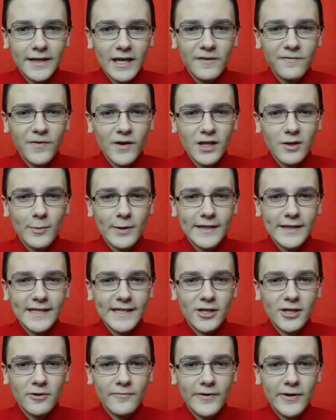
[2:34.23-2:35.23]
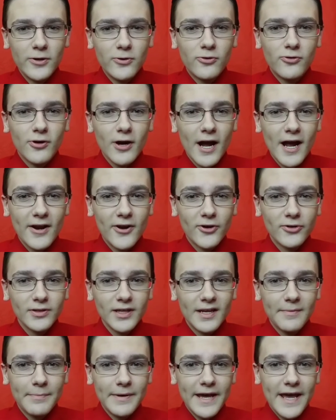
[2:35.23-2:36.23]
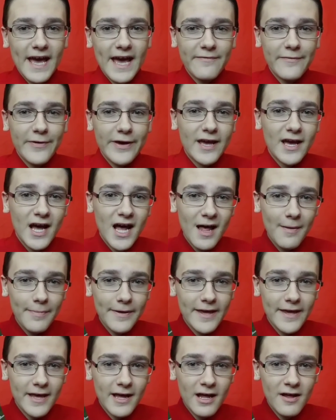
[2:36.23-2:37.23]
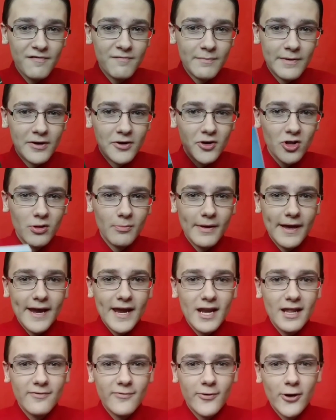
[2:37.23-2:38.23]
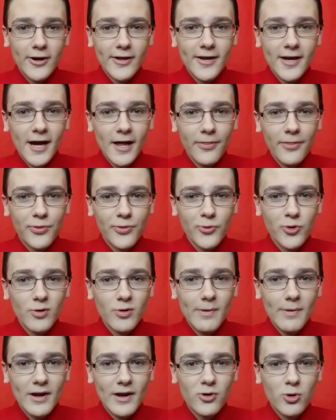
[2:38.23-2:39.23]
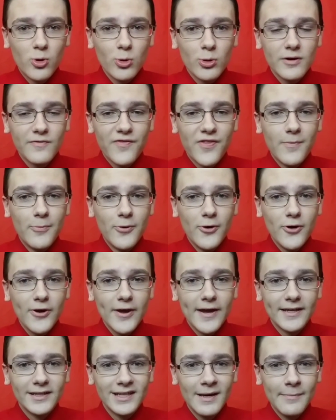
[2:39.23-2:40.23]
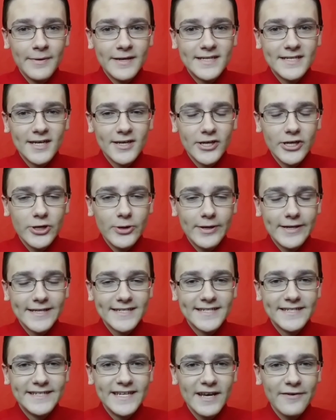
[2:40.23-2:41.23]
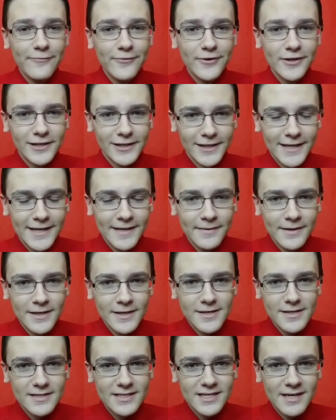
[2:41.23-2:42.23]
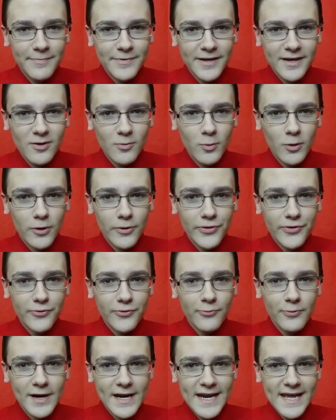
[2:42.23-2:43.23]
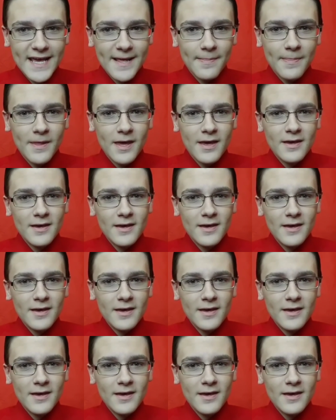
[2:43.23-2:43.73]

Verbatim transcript: And following the interview, Greiner let me have a copy of Miracle Man. I've already gotten through about a quarter of the book, and let me tell you, it is definitely something worth reading.